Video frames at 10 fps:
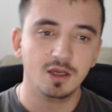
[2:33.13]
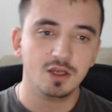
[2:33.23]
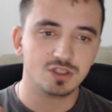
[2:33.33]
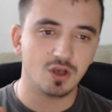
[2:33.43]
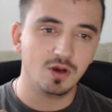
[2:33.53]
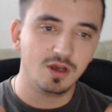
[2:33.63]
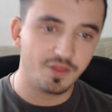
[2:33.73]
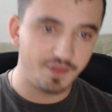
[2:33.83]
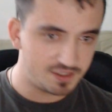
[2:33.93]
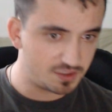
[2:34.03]
So,
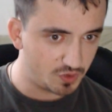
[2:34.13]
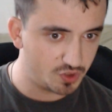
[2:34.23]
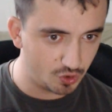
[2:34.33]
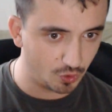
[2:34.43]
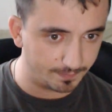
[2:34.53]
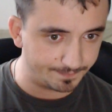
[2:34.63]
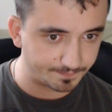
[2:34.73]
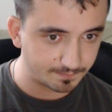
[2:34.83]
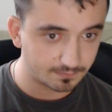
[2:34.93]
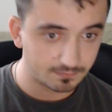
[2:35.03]
this is what you do.
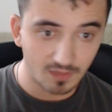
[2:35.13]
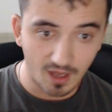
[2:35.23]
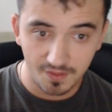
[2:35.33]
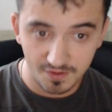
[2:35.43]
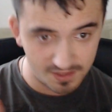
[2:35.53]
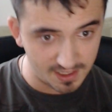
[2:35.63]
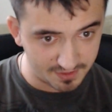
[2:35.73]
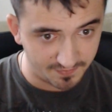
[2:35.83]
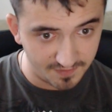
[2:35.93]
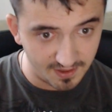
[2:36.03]
And this is
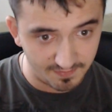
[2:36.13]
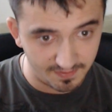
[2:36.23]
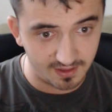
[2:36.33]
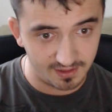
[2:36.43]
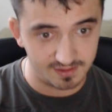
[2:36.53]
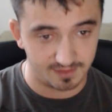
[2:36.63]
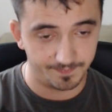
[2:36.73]
actually very easy.